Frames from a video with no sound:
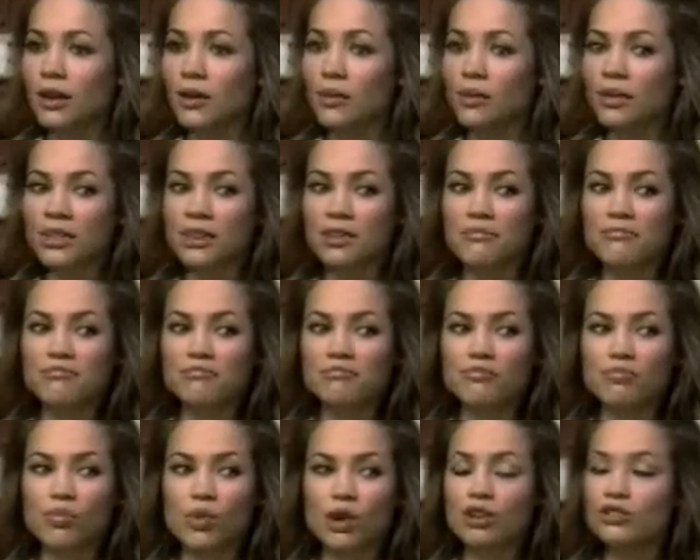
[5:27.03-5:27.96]
Okay, well
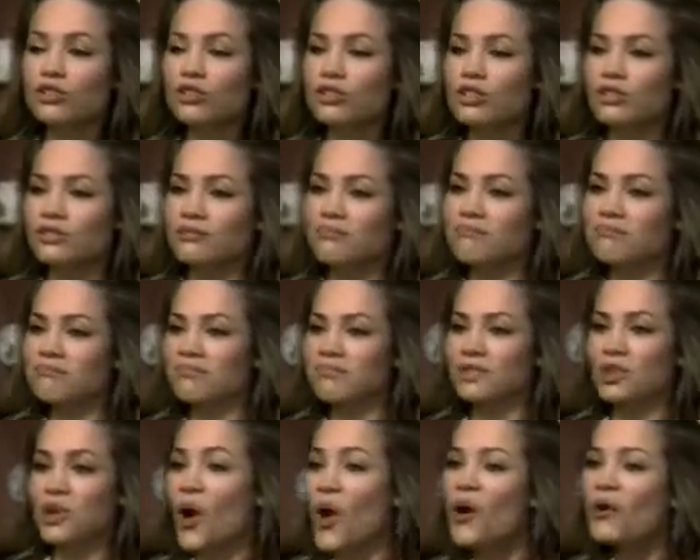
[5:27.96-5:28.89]
then, why don't you just
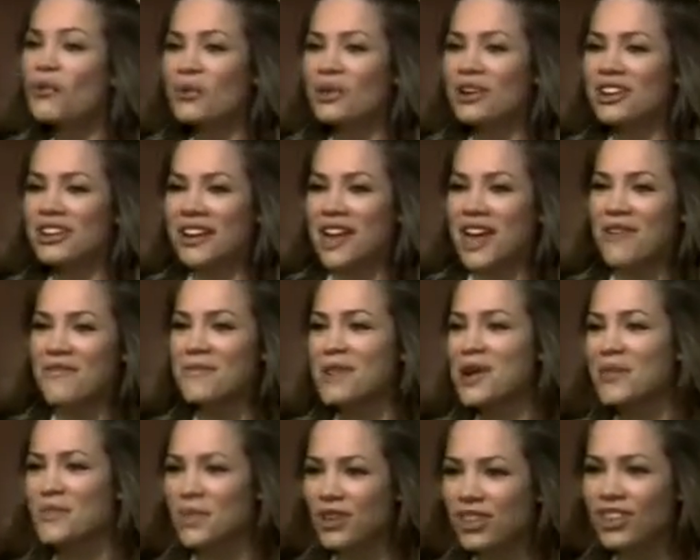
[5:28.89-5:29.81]
call Rick and
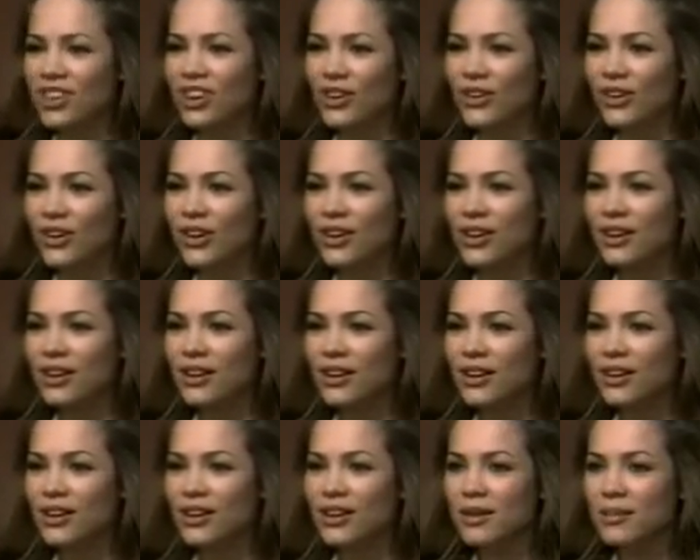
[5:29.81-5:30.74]
have him come with you?
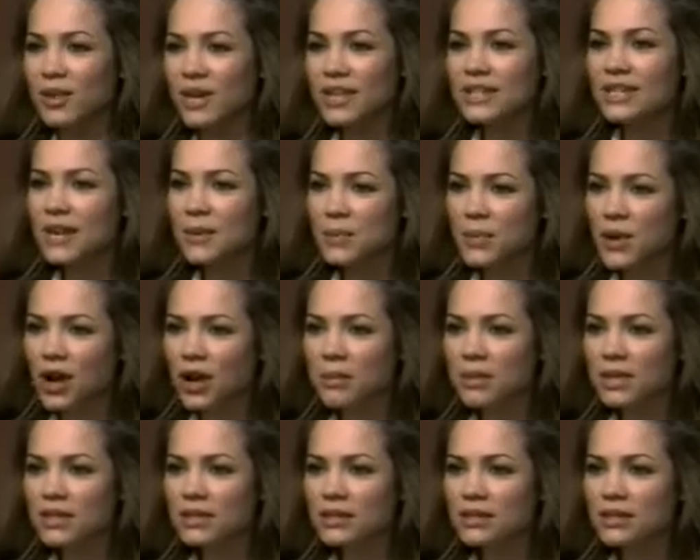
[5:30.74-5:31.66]
Because I
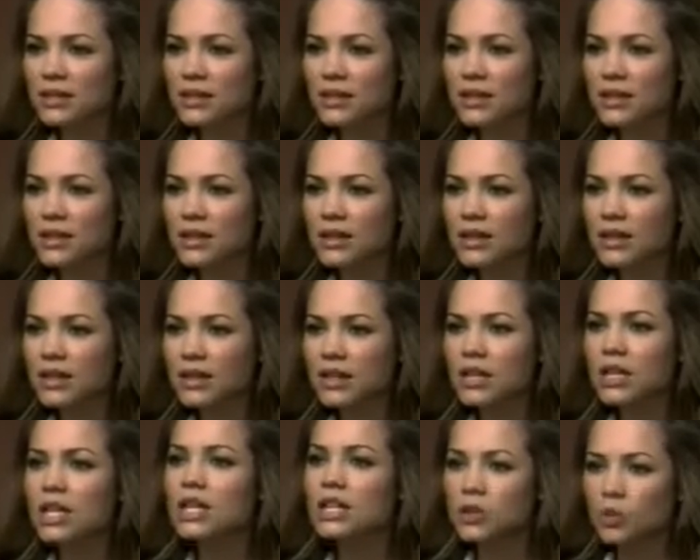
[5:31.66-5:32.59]
promise
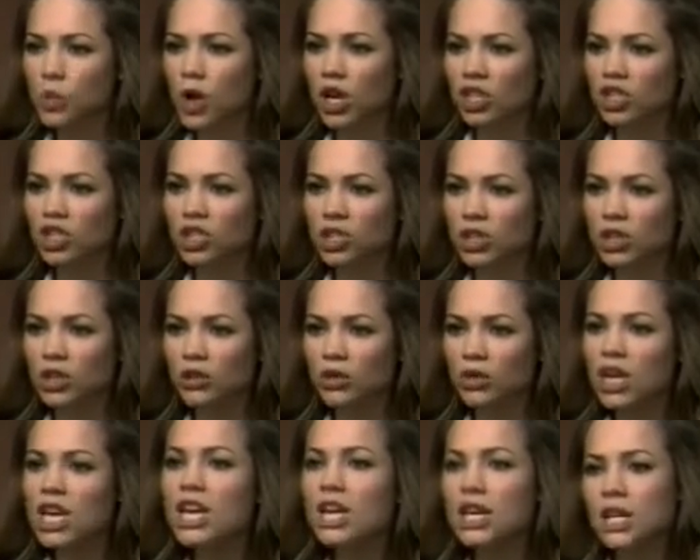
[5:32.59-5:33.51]
he's watching
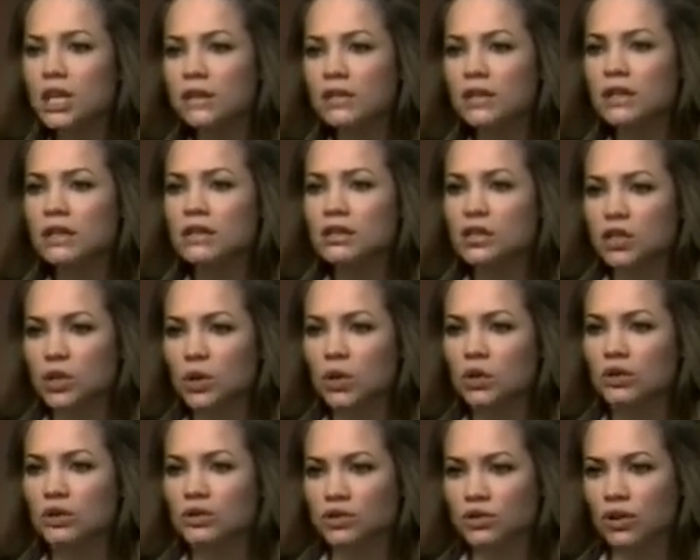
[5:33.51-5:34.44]
you, even in
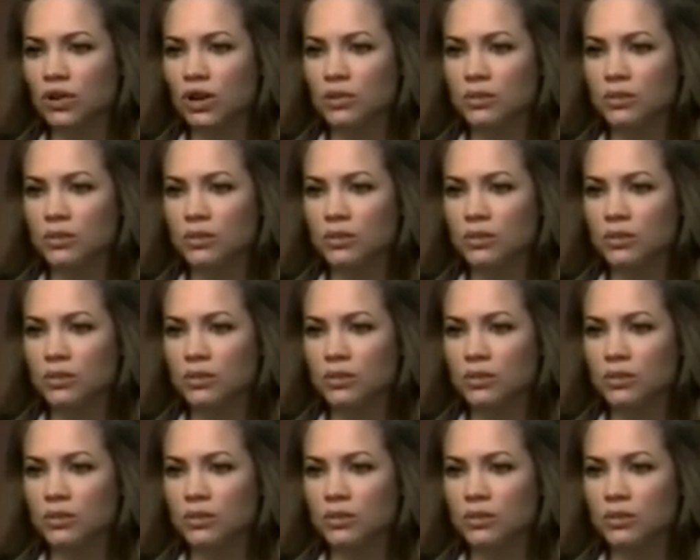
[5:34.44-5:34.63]
stolen